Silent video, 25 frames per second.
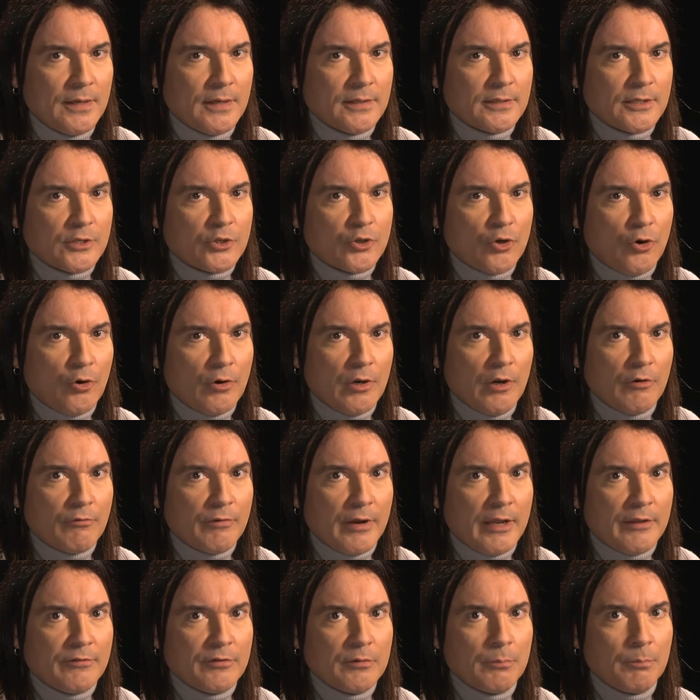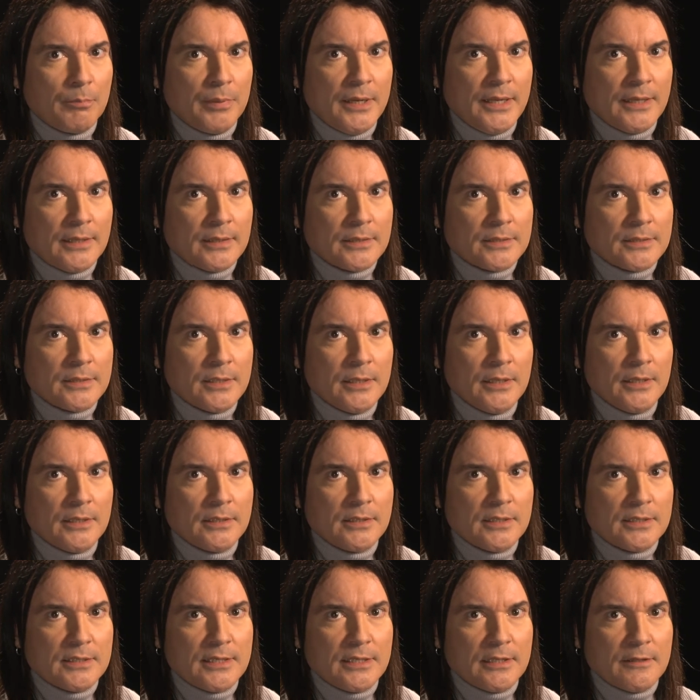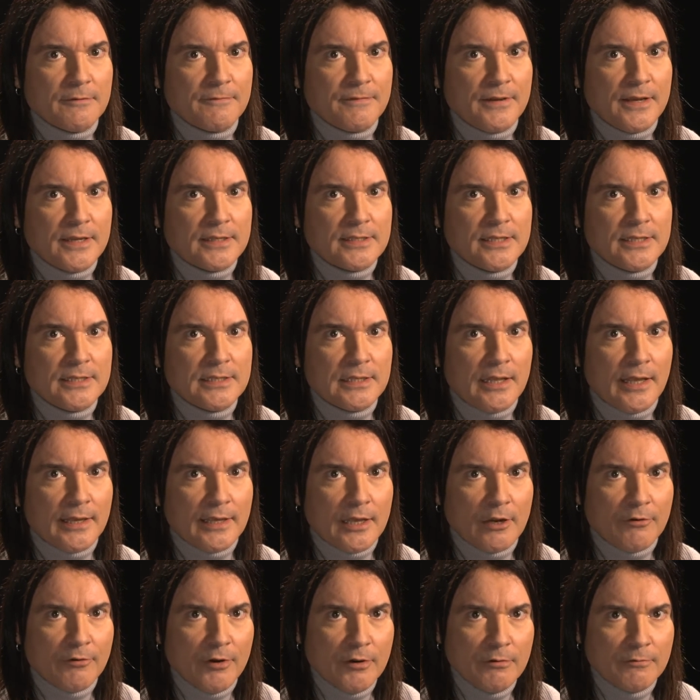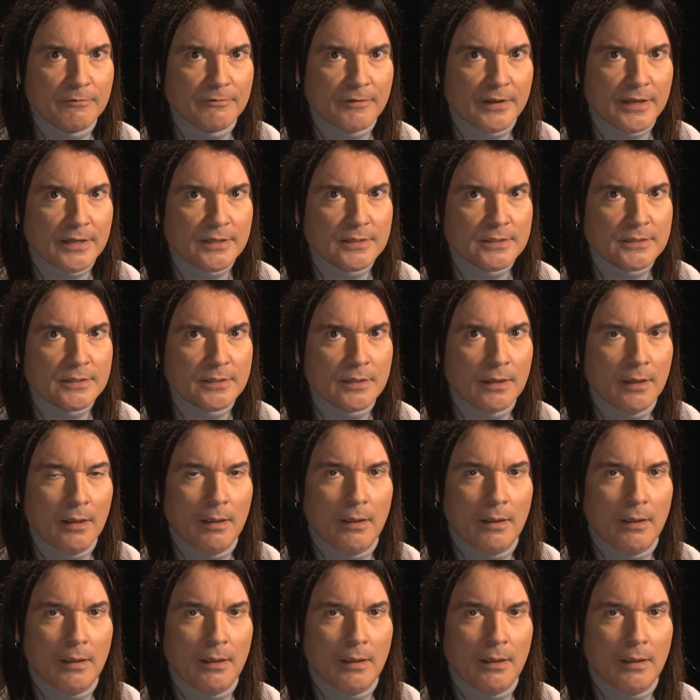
and the chocolate raven blinks to see the face is like her own face,